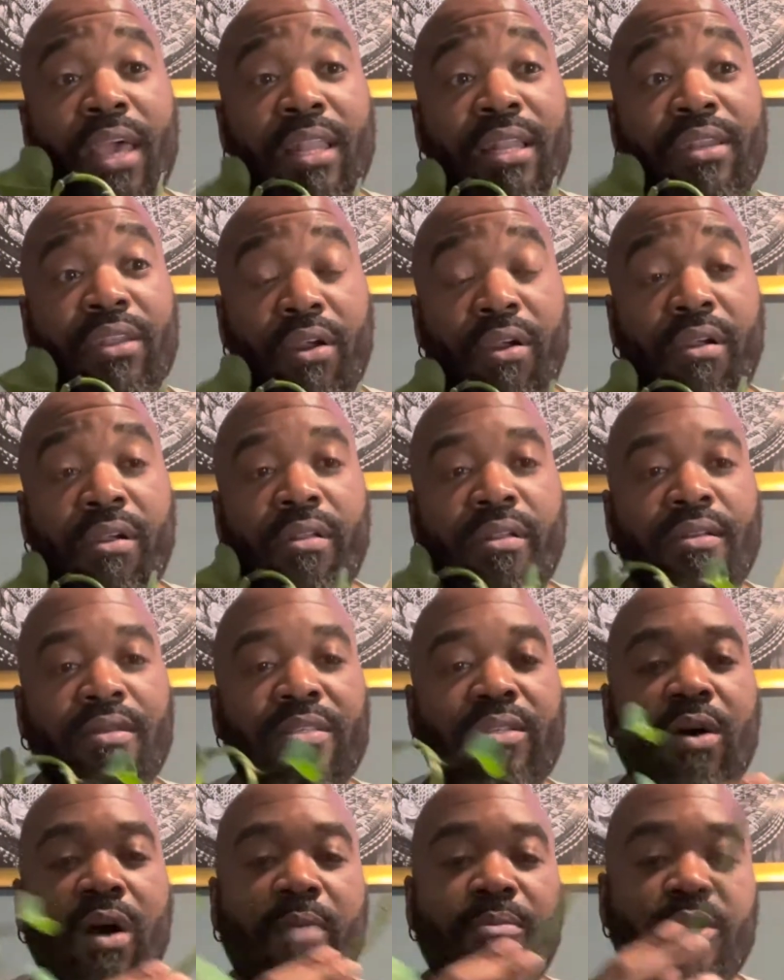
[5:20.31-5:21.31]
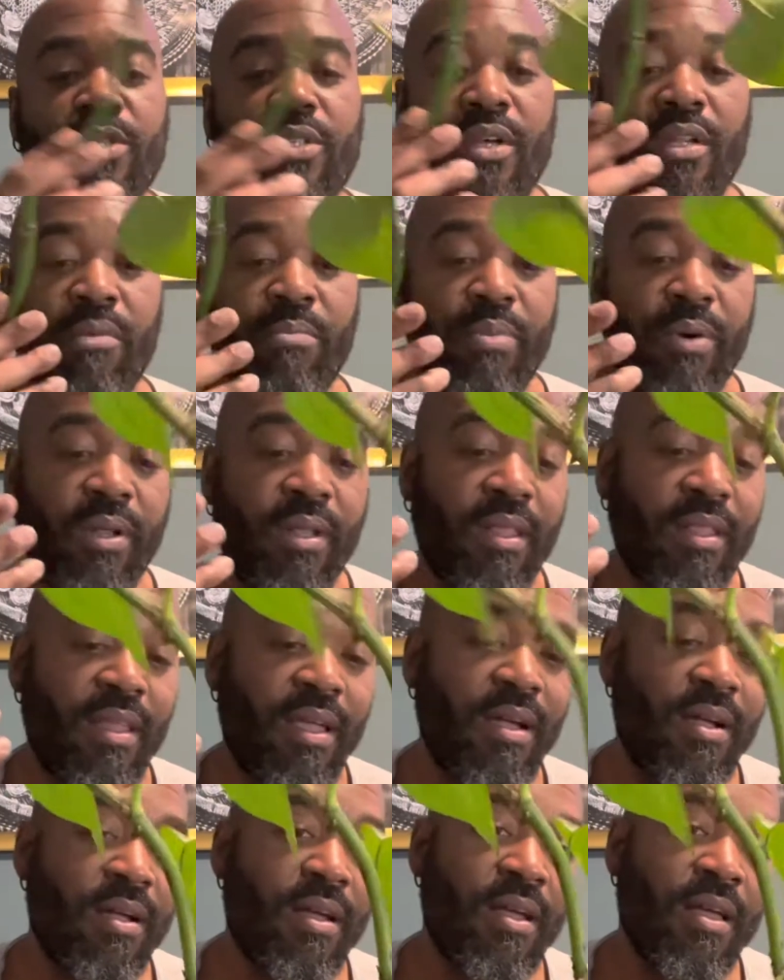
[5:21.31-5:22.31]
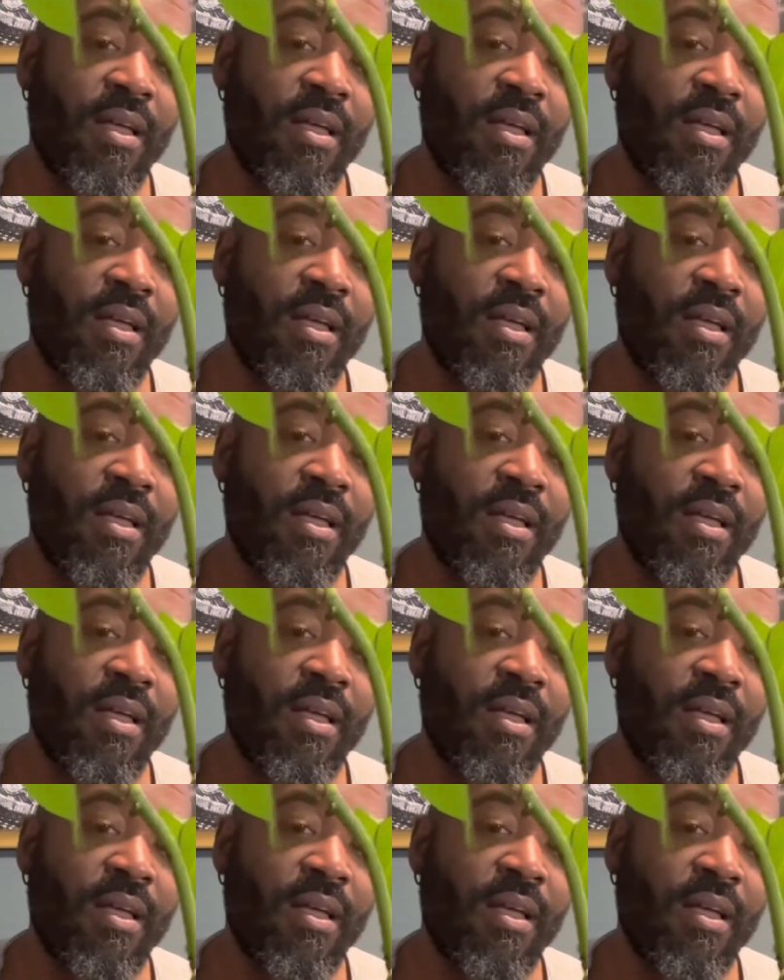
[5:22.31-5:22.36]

dirt, so I'm just gonna put it there.